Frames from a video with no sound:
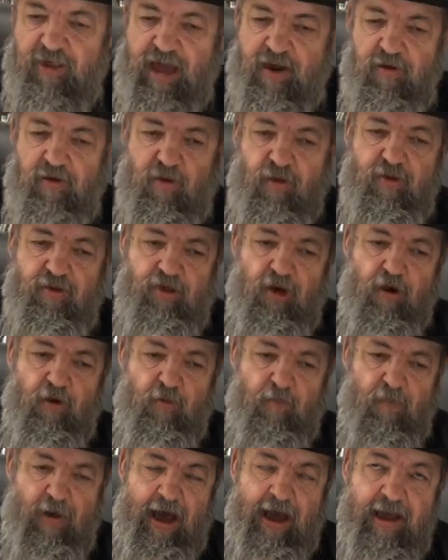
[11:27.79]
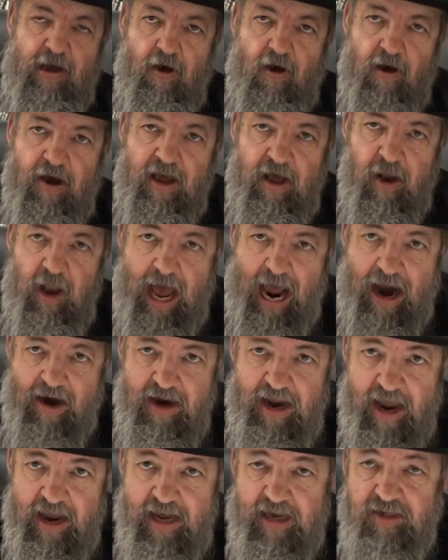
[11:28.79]
that although my Oyel
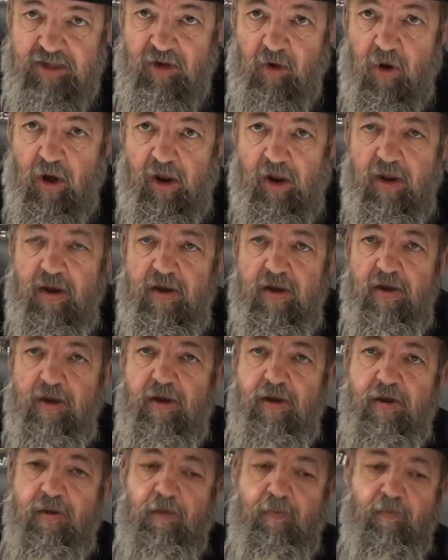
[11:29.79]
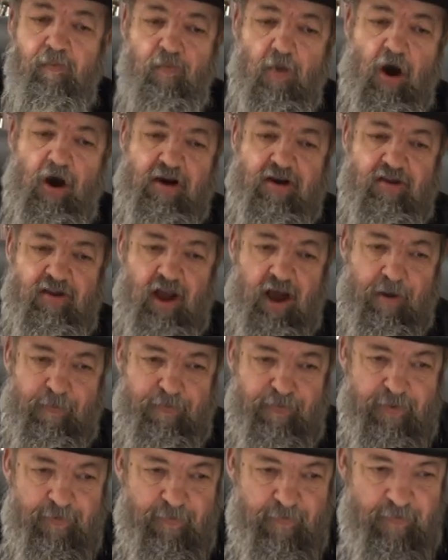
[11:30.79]
Aryeh is all marked
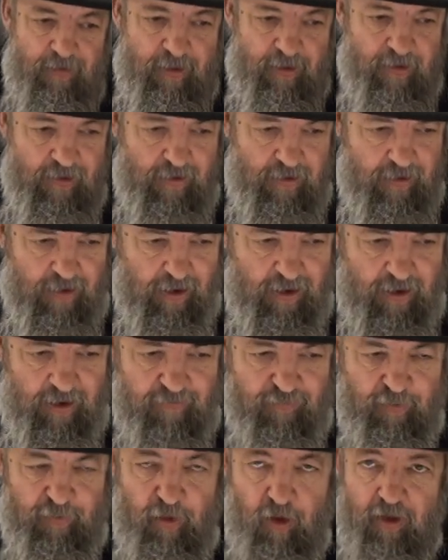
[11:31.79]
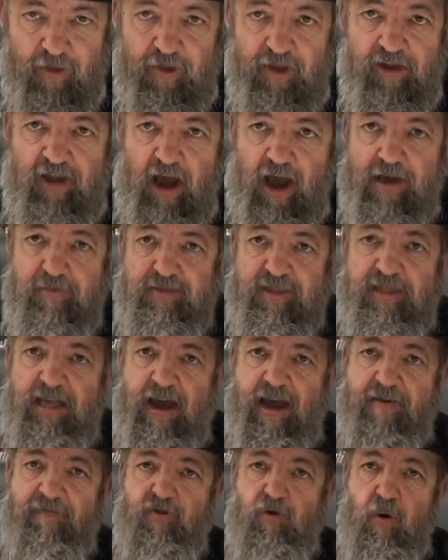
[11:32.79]
up uh, from all the times
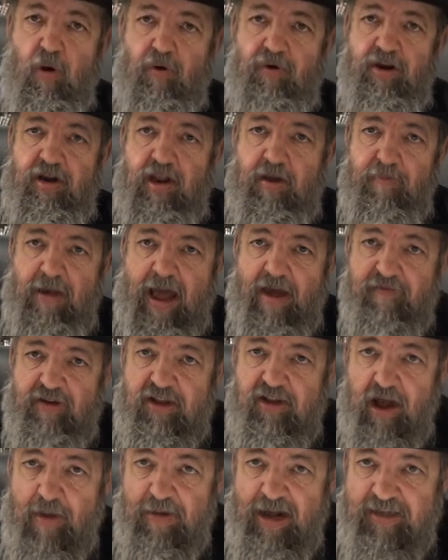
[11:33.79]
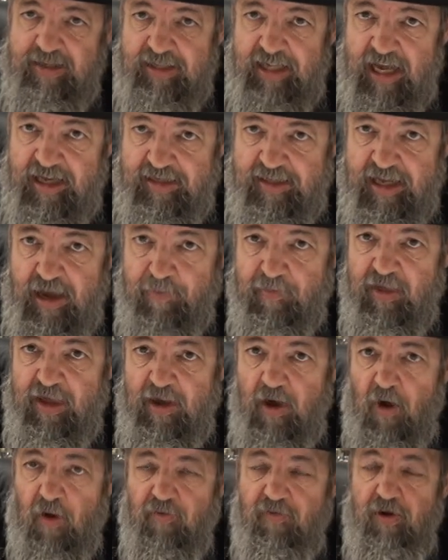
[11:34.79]
I've quoted him, every time I say
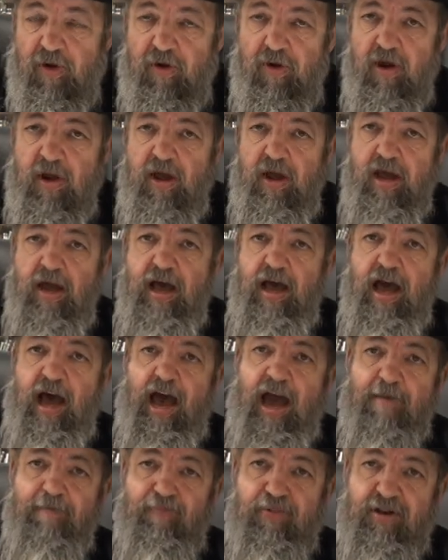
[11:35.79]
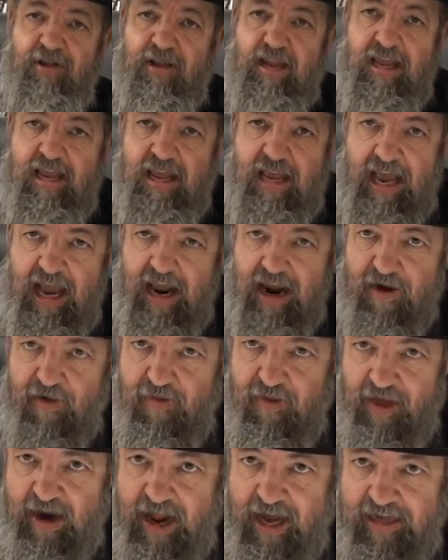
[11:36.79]
something over, I put the year
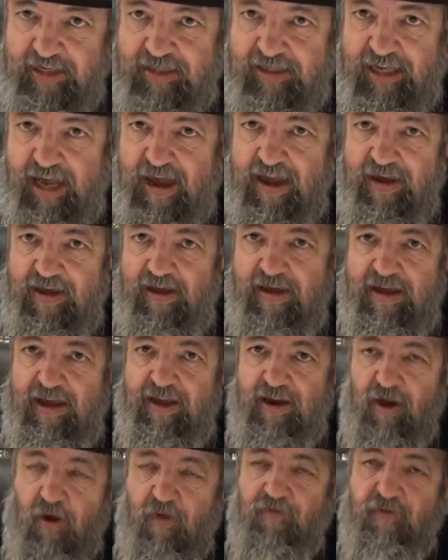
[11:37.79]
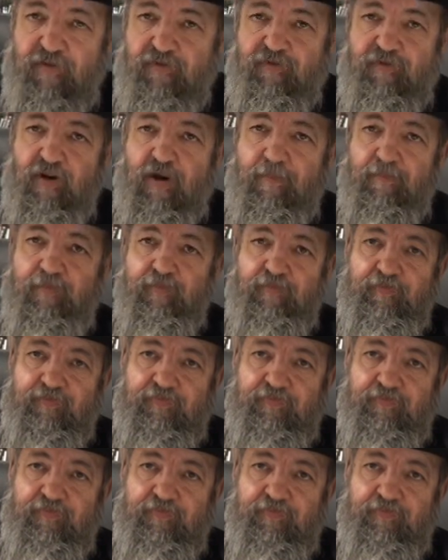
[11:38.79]
that I say it over from.